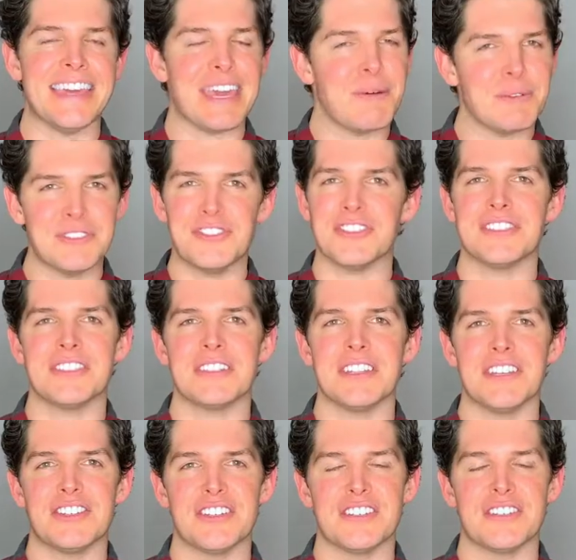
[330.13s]
It was just
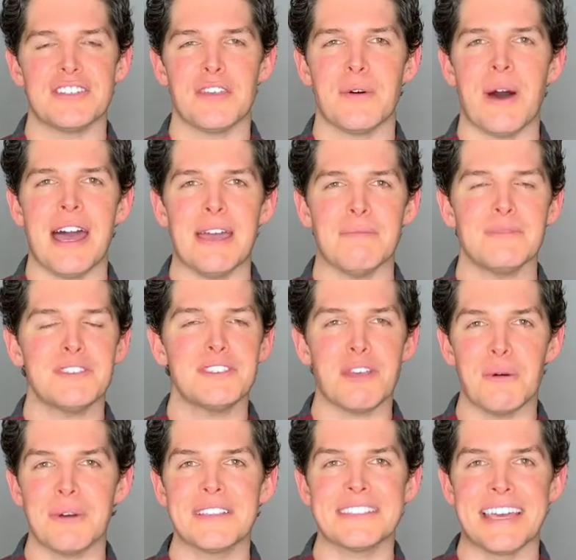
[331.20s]
delicious. So I am
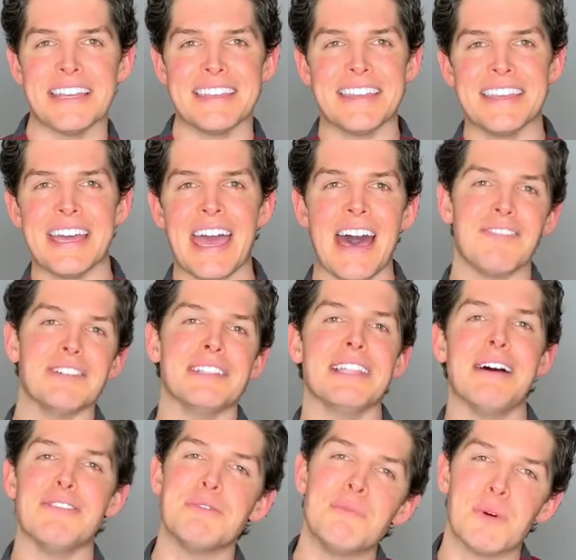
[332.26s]
so excited that I have
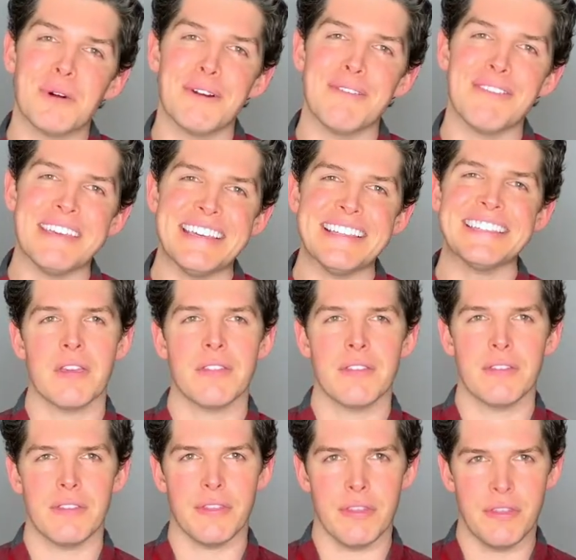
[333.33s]
11 more of these.
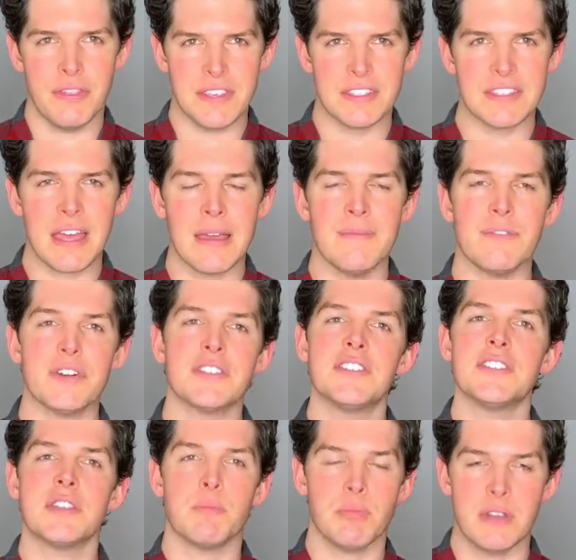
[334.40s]
This time
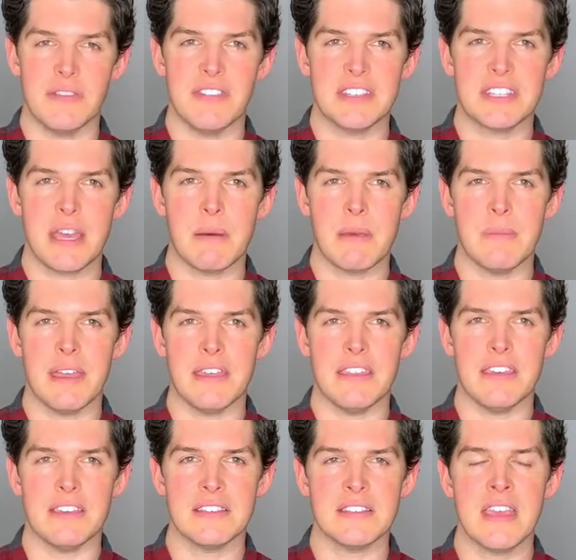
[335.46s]
versus the previous time I made
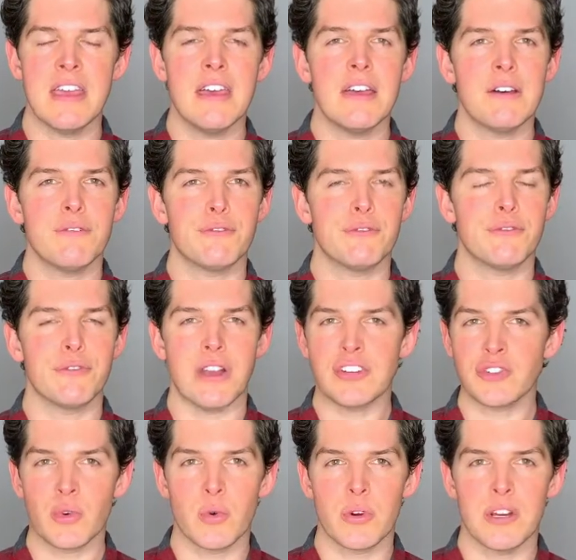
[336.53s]
these,
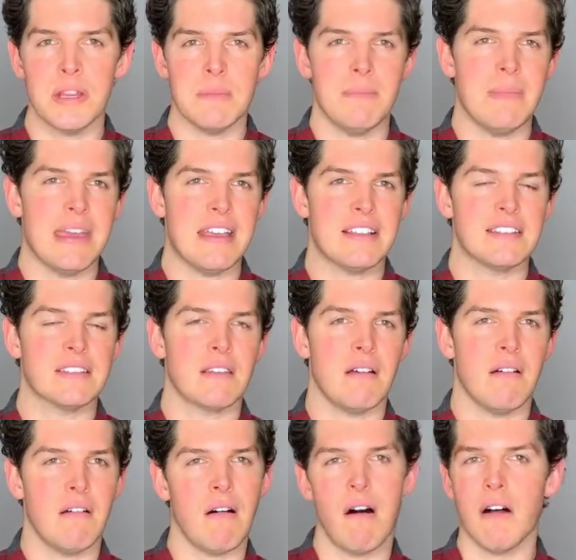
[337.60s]
fresh corn makes
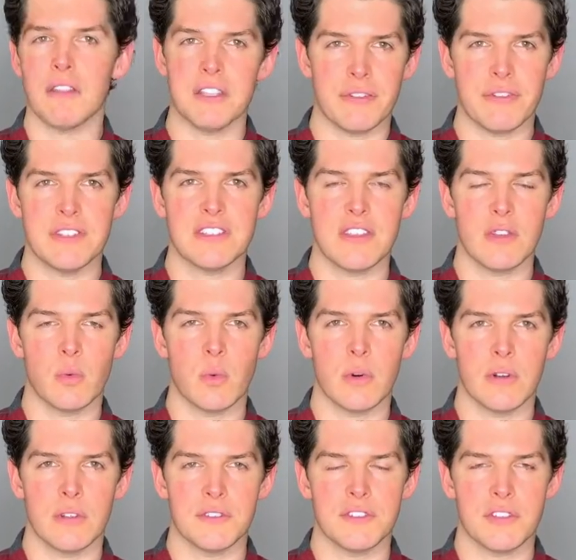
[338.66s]
all the difference in the
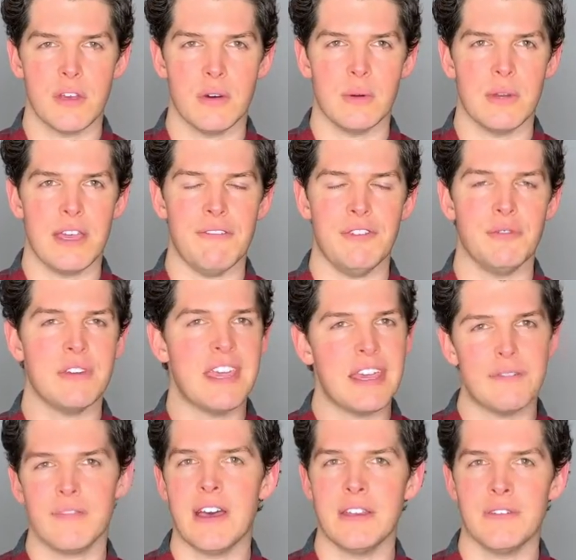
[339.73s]
world. So if you
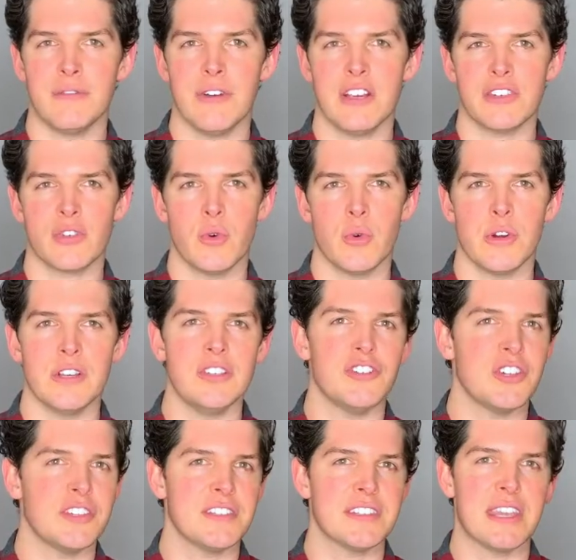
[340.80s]
can't find fresh corn,
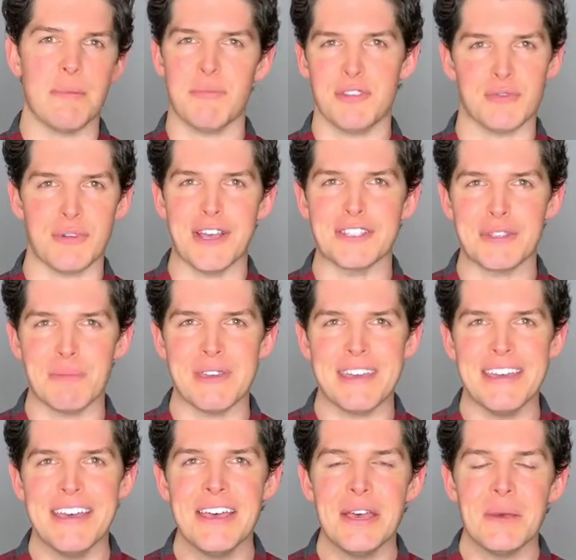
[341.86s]
just skip this
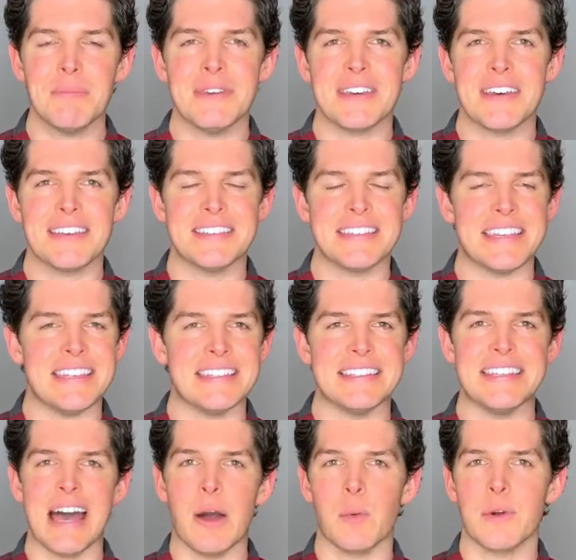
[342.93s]
recipe because it is
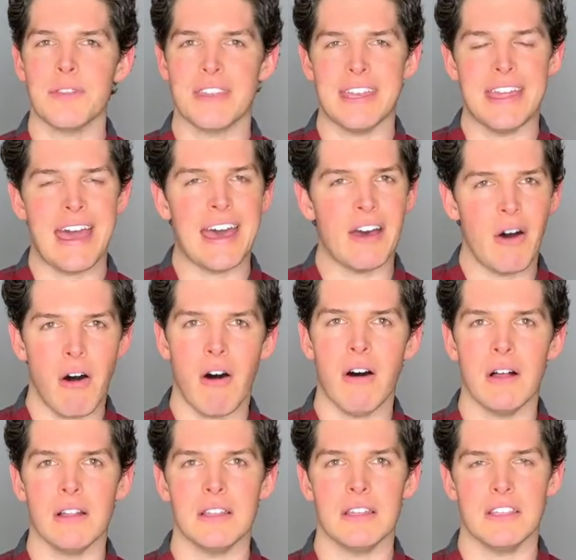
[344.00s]
not worth it at
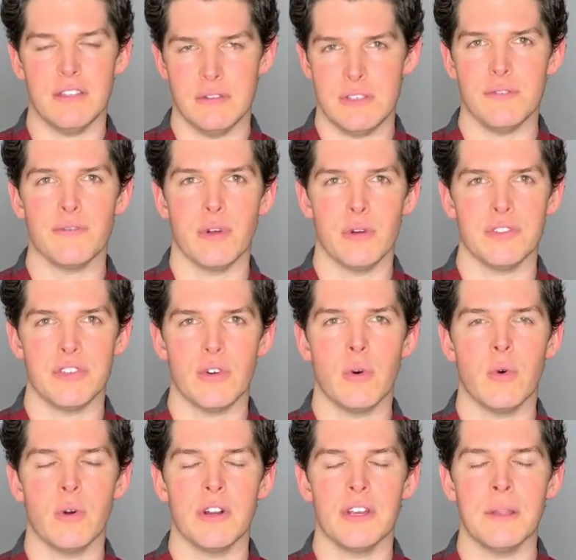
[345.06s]
all using frozen
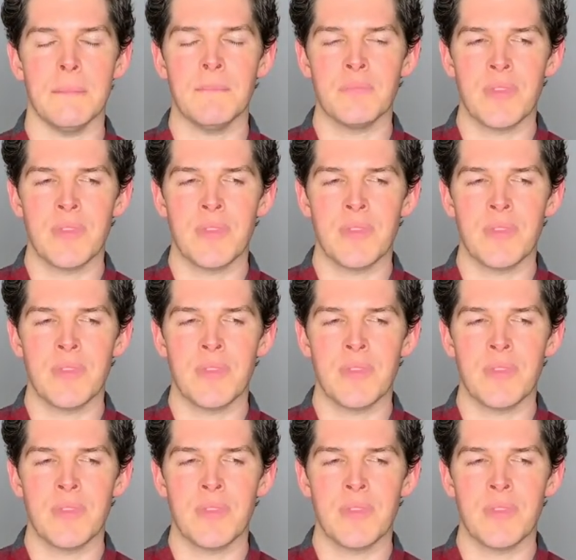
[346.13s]
corn.